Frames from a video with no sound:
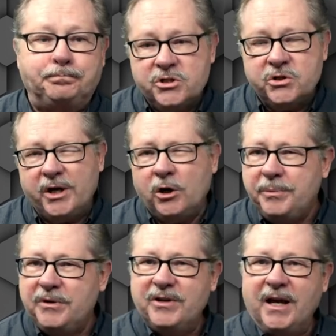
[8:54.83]
So I
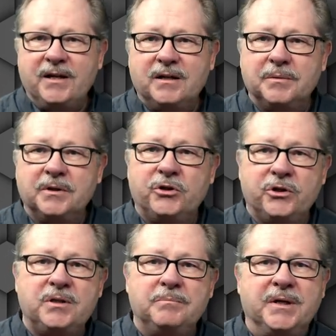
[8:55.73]
hope you've gained a
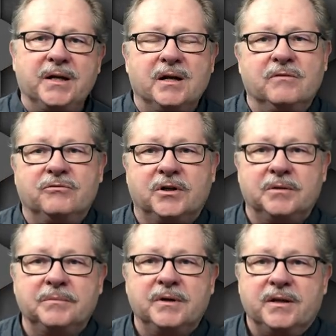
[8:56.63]
good bit
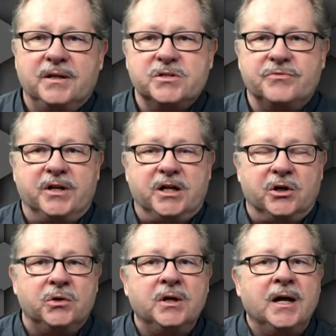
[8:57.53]
from this
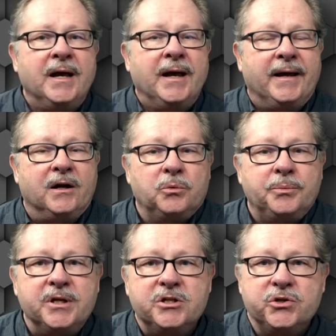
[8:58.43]
video and I
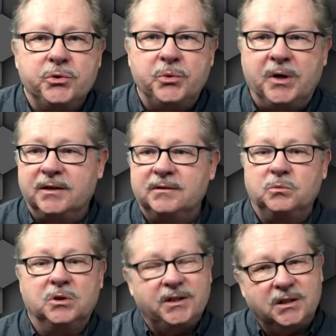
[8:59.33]
hope that you uh,
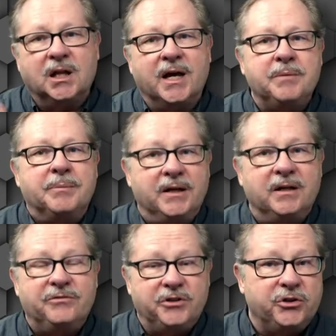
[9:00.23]
will hit the like
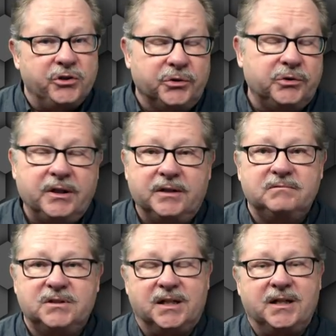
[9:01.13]
button if you do
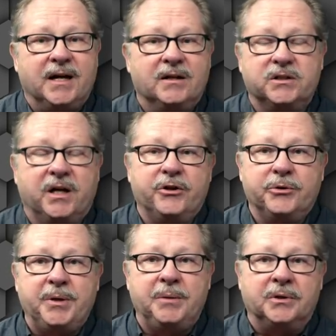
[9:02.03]
and send it out to
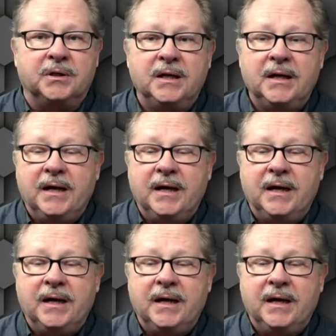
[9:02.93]
other people.